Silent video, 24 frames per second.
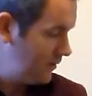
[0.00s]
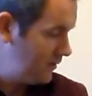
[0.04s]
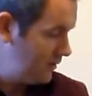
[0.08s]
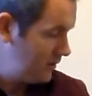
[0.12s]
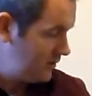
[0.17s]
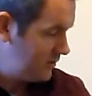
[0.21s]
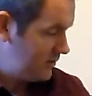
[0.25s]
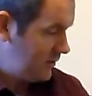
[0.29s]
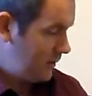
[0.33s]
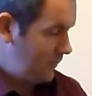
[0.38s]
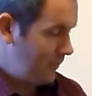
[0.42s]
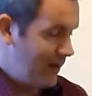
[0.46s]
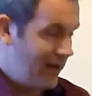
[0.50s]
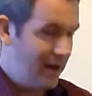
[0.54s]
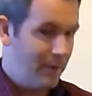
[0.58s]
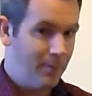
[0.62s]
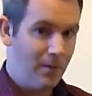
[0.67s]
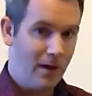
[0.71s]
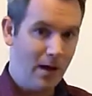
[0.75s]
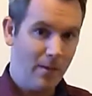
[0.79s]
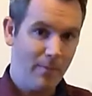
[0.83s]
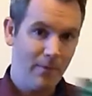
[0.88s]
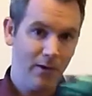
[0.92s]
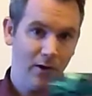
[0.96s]
some Paddy
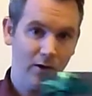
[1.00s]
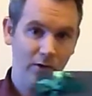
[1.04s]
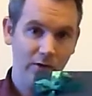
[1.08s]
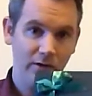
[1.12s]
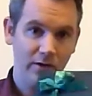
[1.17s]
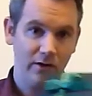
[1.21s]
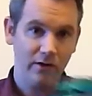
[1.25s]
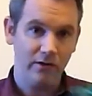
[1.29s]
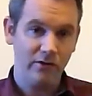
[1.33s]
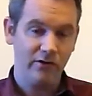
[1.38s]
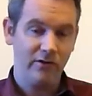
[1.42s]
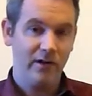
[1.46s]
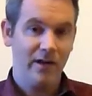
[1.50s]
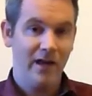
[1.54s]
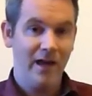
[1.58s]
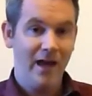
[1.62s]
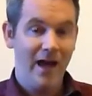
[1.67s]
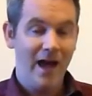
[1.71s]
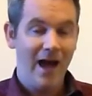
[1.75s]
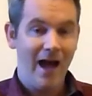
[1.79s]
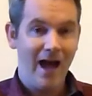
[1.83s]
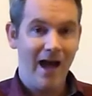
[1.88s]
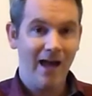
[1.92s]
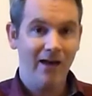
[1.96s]
Power binoculars,
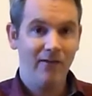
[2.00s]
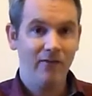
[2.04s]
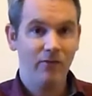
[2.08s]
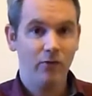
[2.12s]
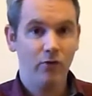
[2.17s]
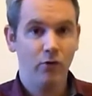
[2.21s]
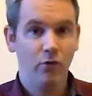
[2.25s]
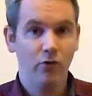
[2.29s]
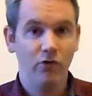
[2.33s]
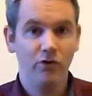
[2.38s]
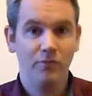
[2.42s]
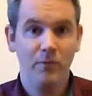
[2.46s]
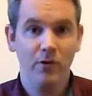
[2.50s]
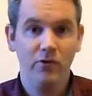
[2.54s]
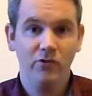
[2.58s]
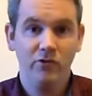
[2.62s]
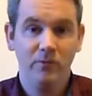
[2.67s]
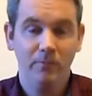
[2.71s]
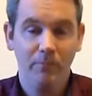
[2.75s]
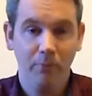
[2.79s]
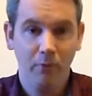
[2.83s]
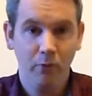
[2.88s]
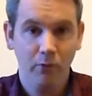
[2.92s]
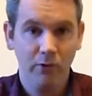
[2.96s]
and of course, most
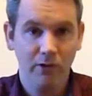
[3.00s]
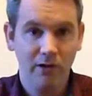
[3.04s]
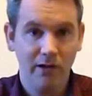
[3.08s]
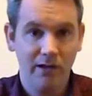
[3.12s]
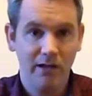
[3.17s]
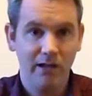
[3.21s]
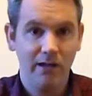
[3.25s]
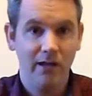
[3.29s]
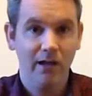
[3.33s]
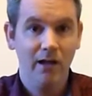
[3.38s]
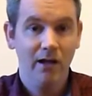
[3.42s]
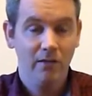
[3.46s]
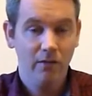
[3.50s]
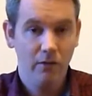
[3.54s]
importantly,